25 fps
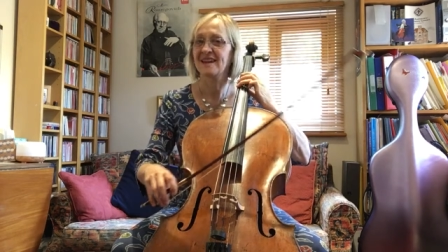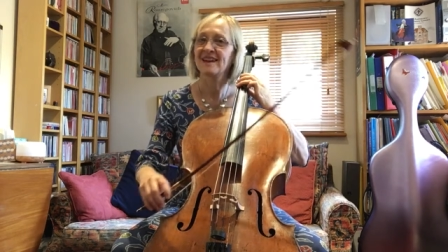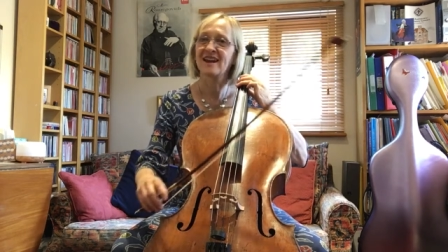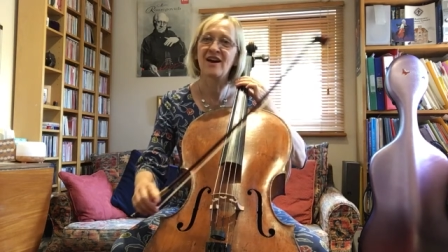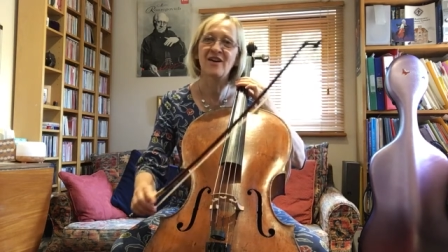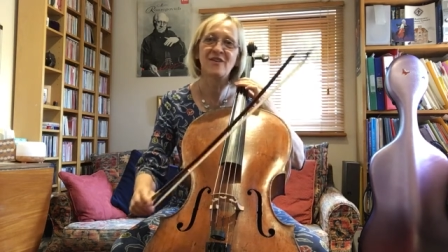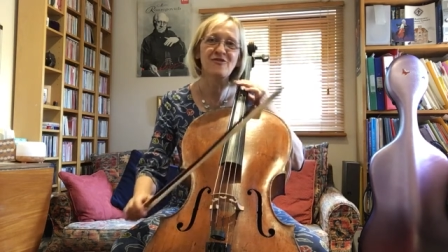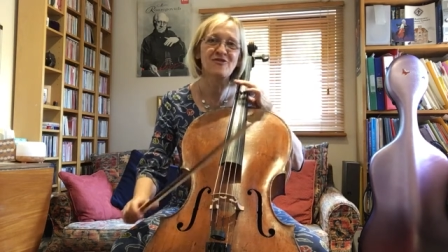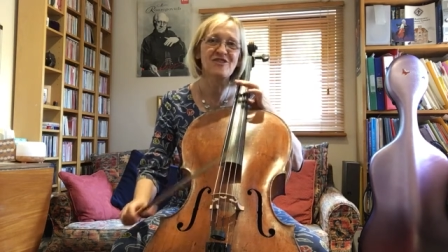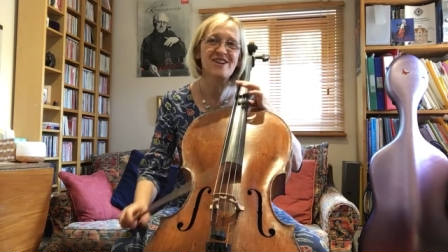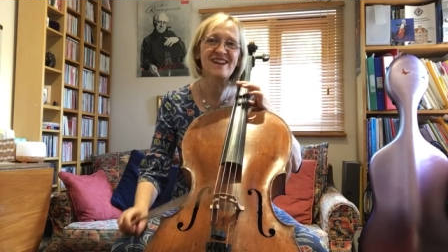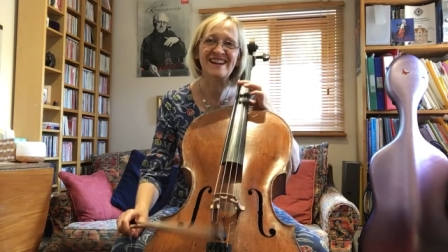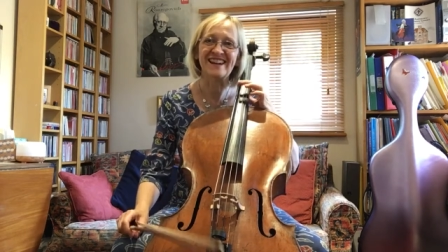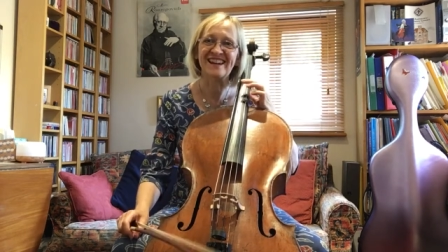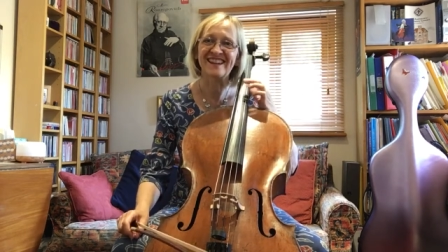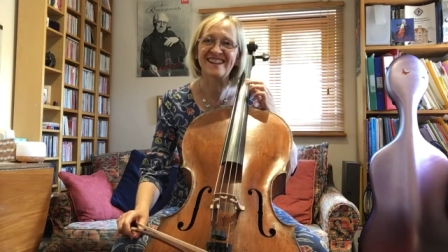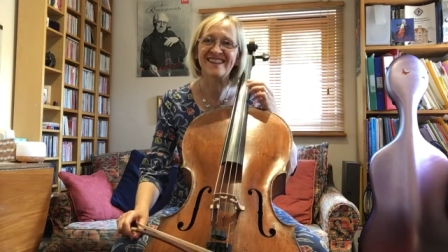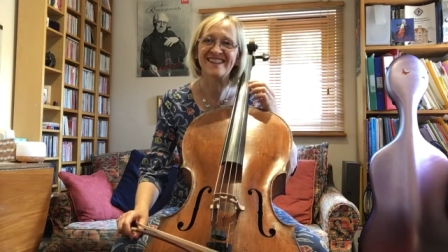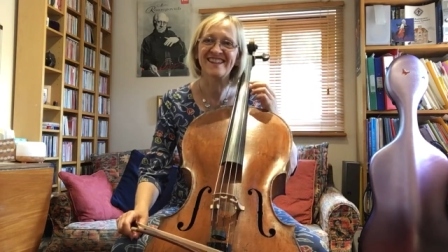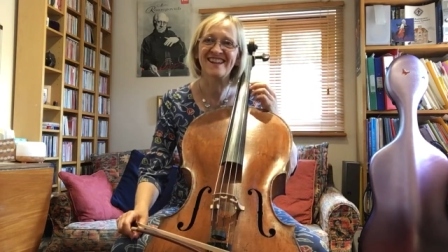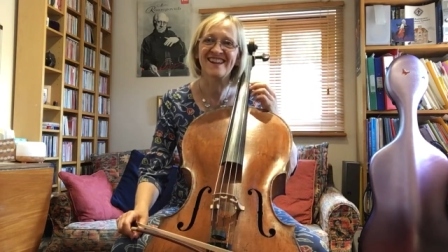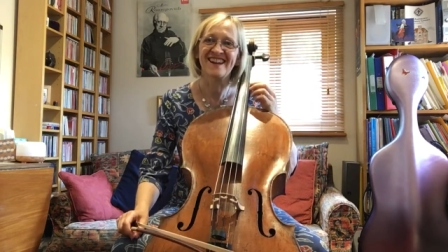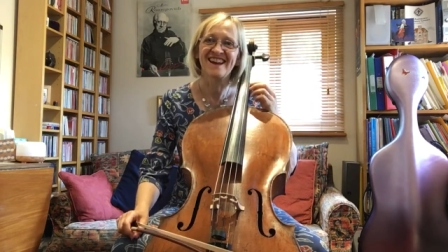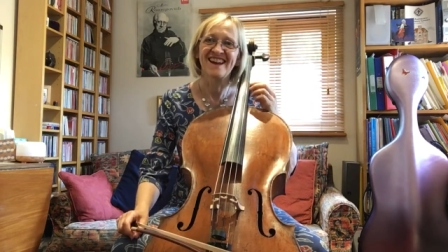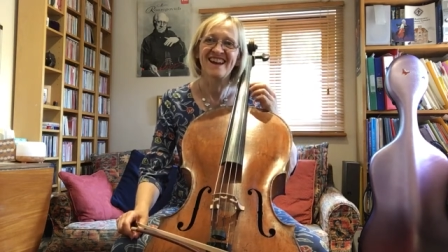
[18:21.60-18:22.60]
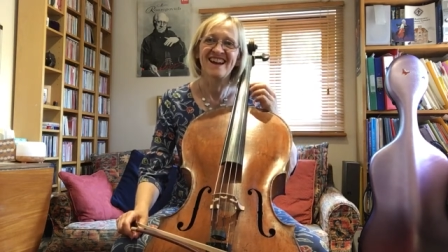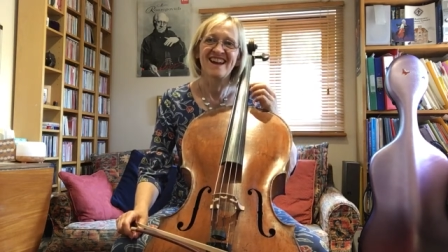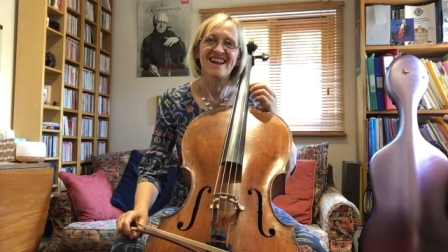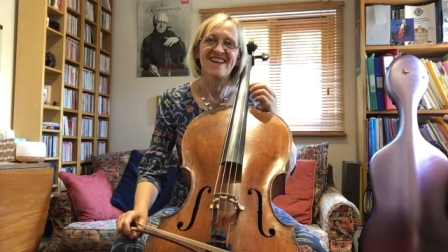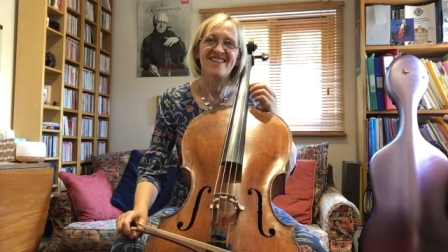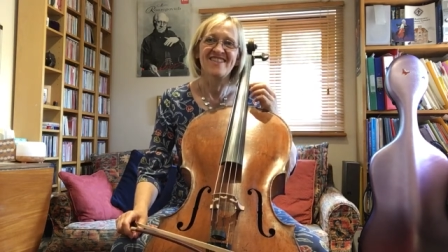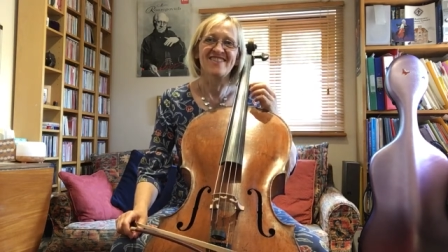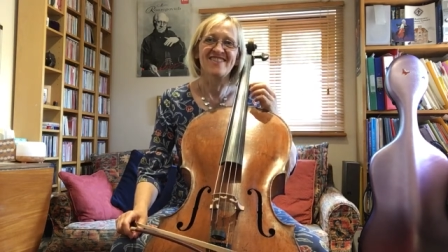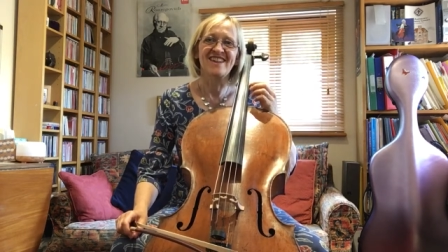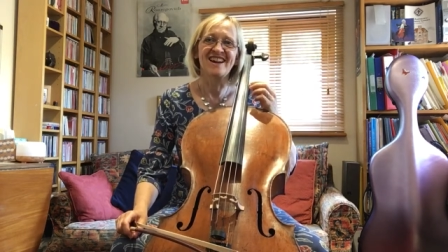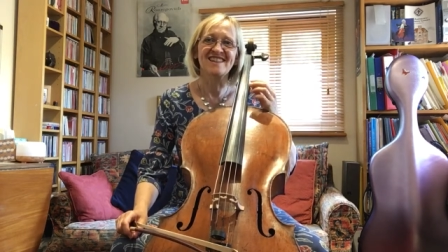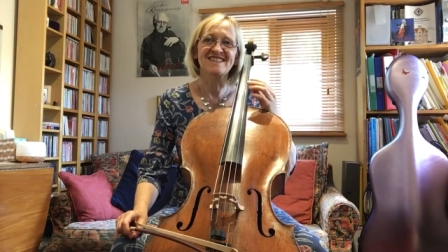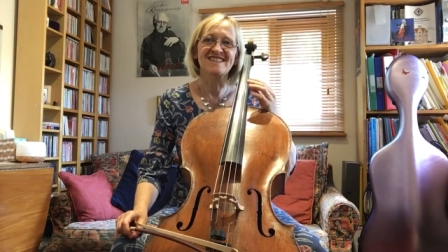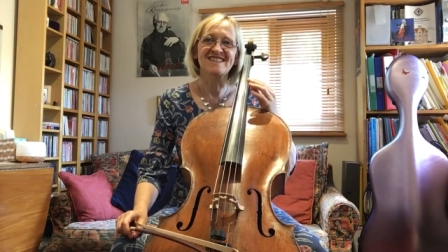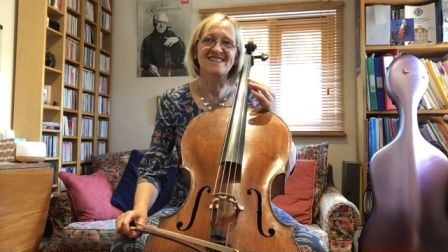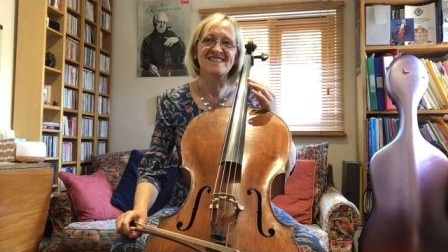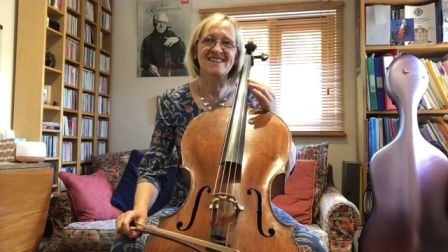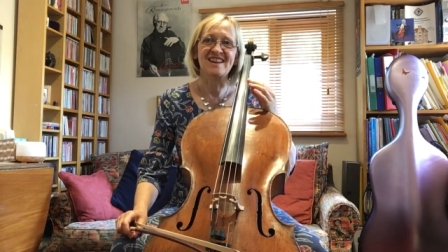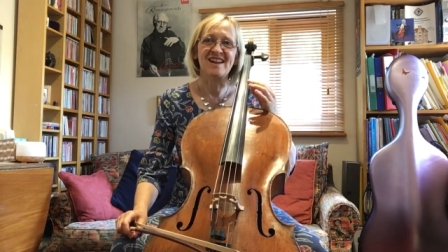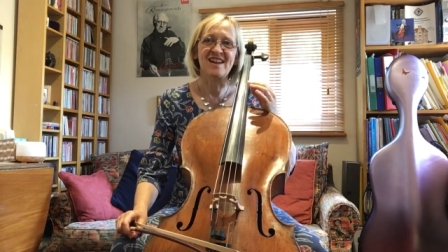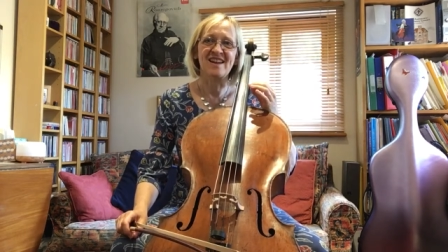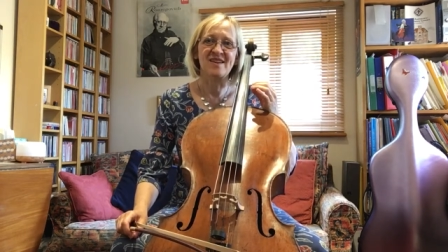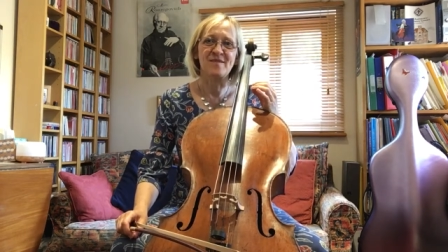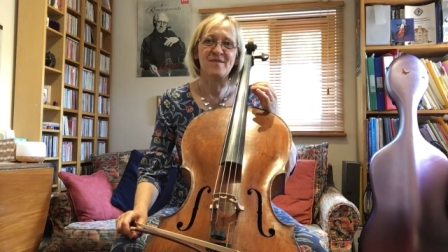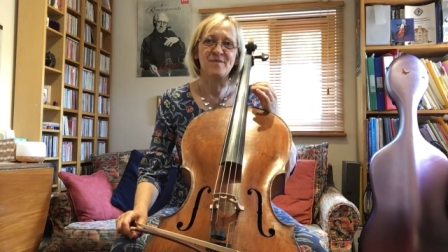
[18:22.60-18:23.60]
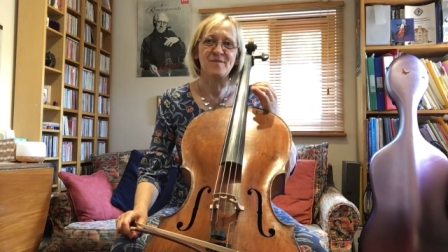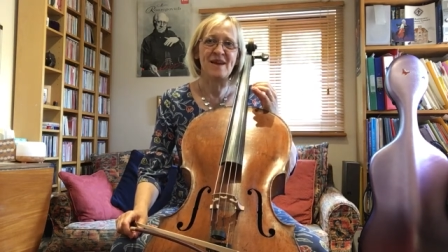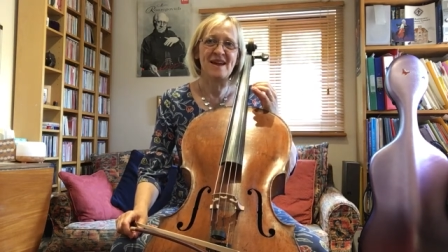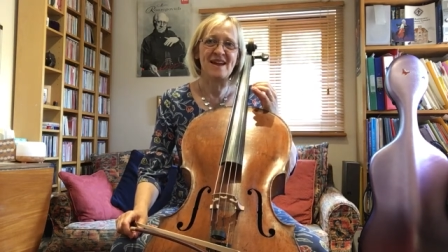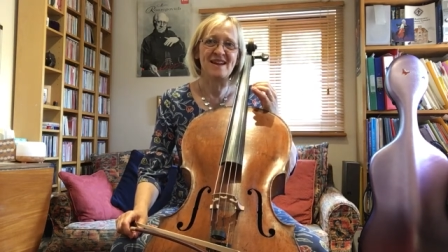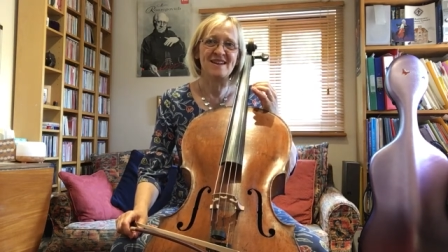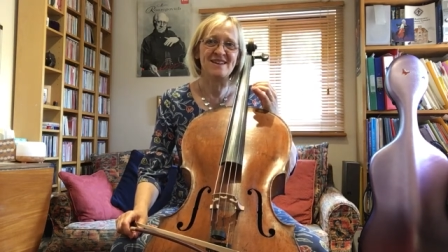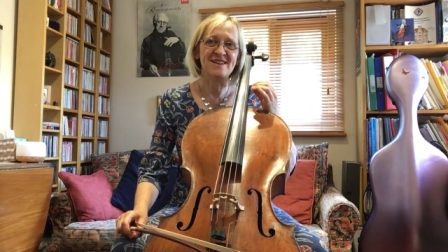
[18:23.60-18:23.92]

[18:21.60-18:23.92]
really, that's paid